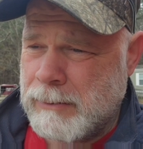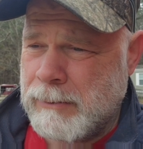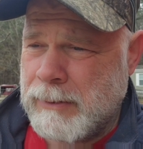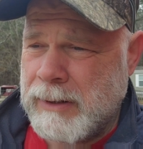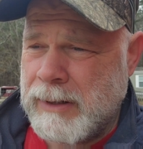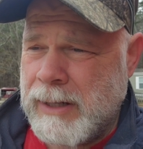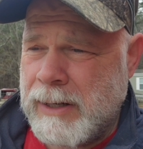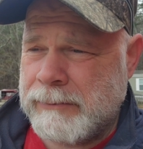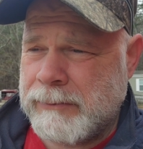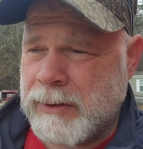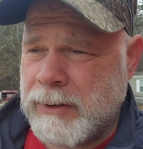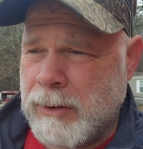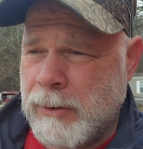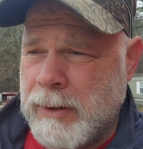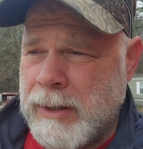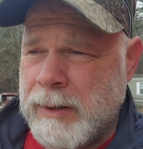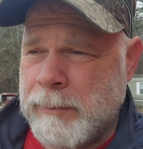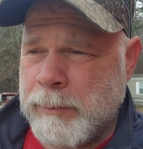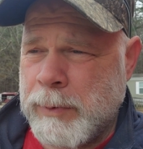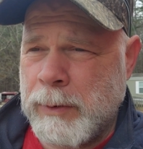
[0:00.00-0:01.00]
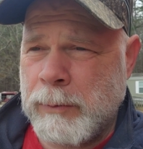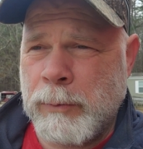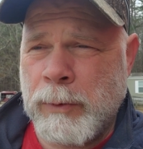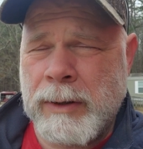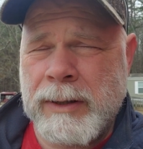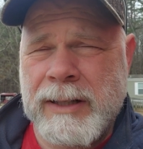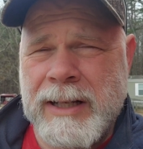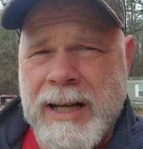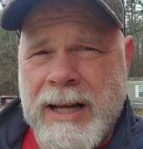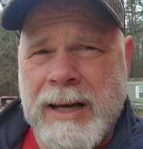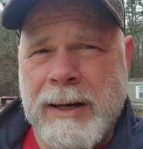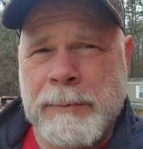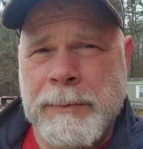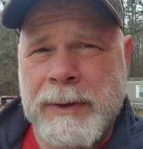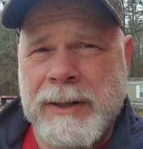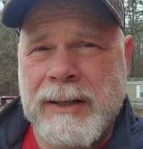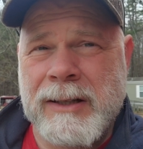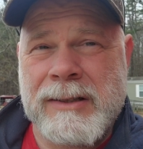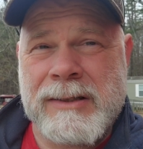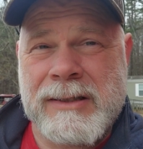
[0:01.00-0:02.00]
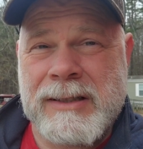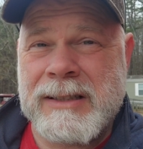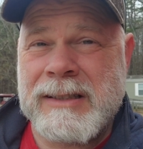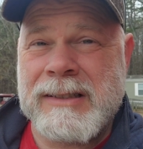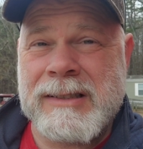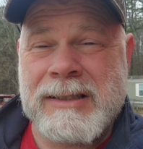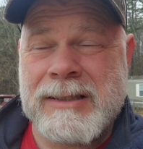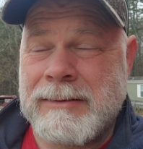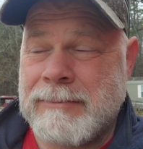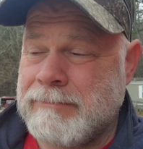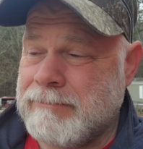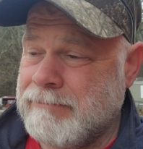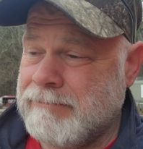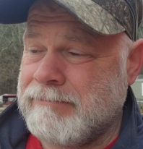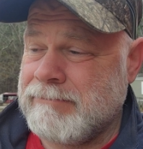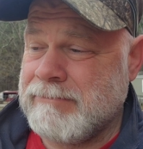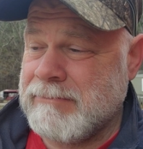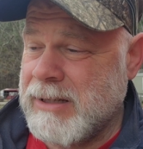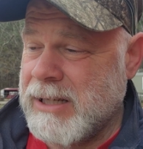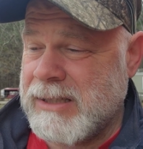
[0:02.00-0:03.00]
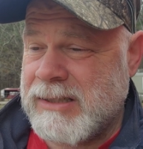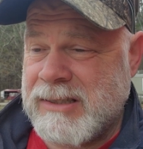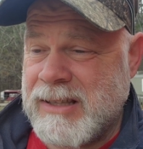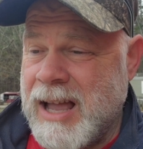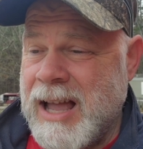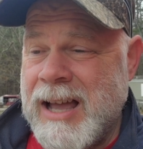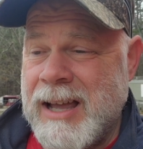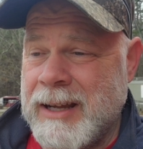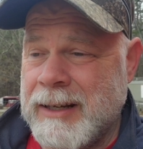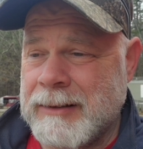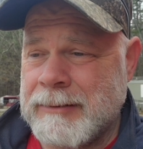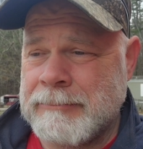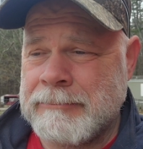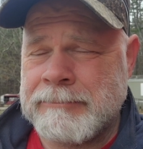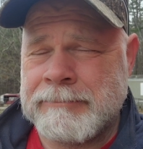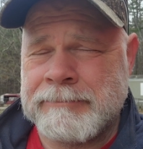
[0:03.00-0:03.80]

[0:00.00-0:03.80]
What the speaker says: Or you have to go ahead and put one down because it's dying.